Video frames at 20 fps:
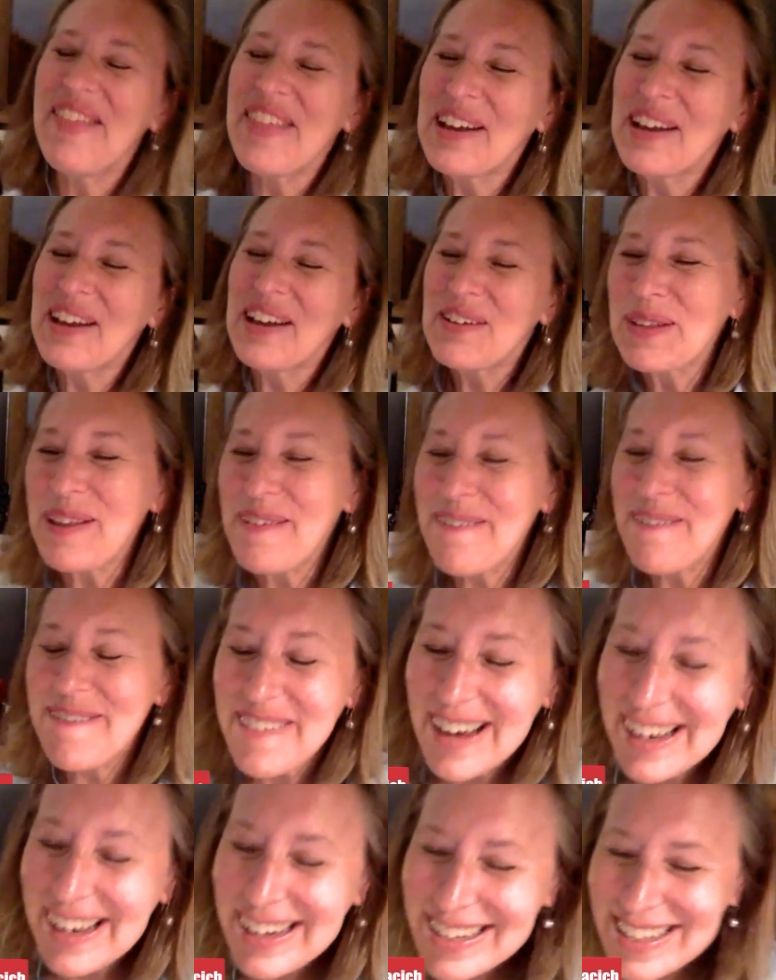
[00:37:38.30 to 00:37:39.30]
Well, I think it was one of
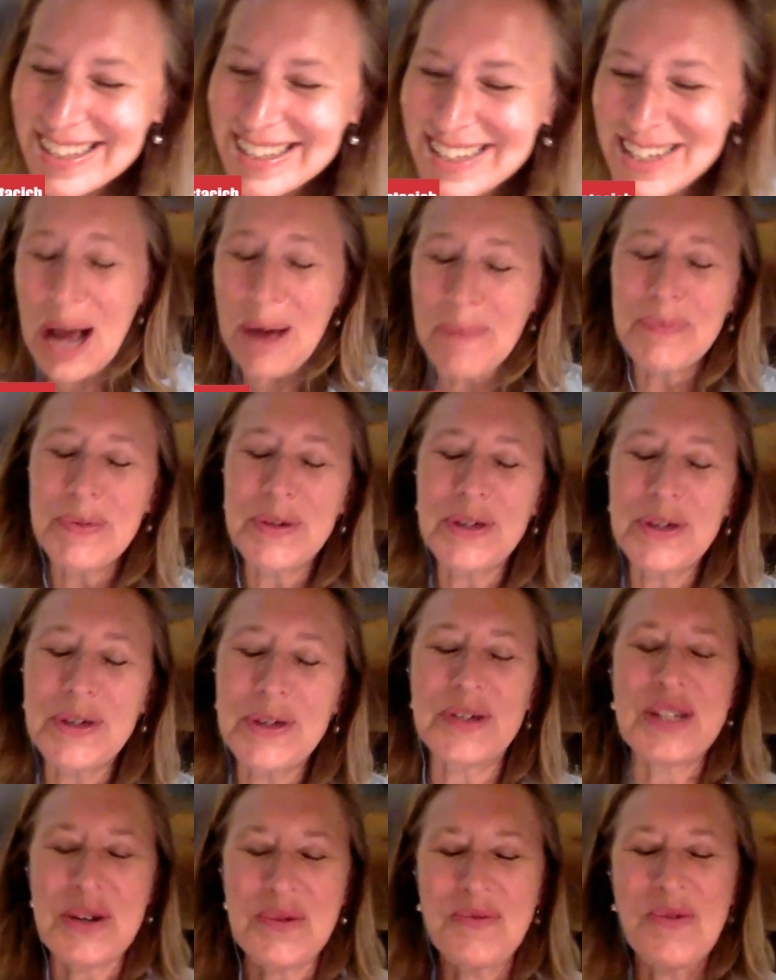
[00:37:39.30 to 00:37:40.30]
the funnest
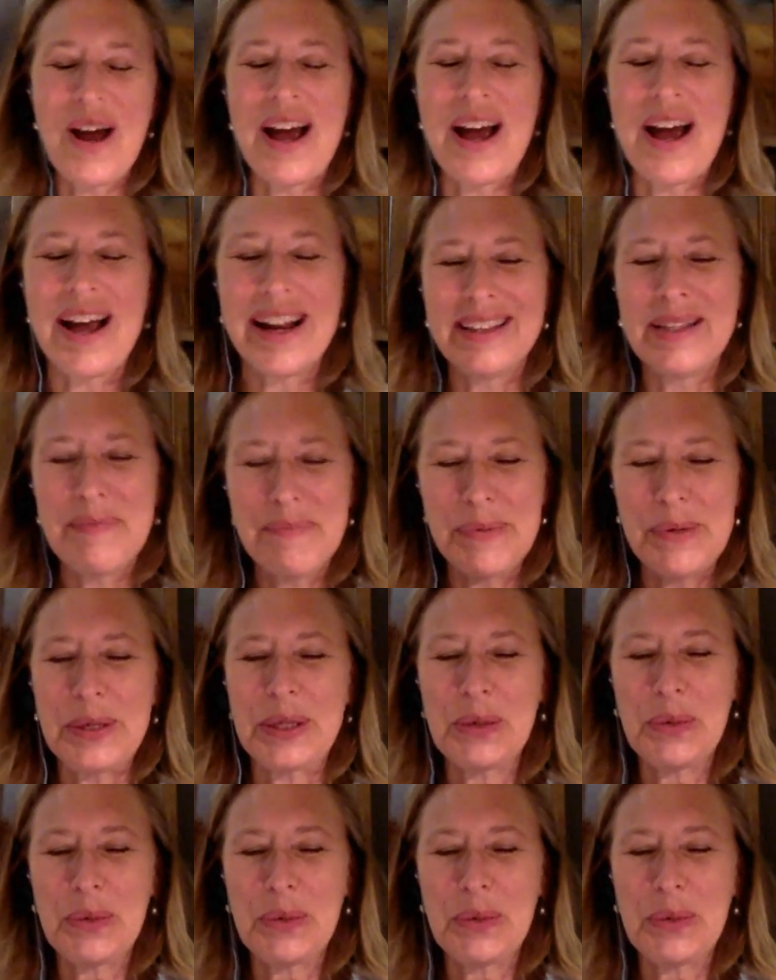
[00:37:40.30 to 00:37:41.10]
chapters to write in the book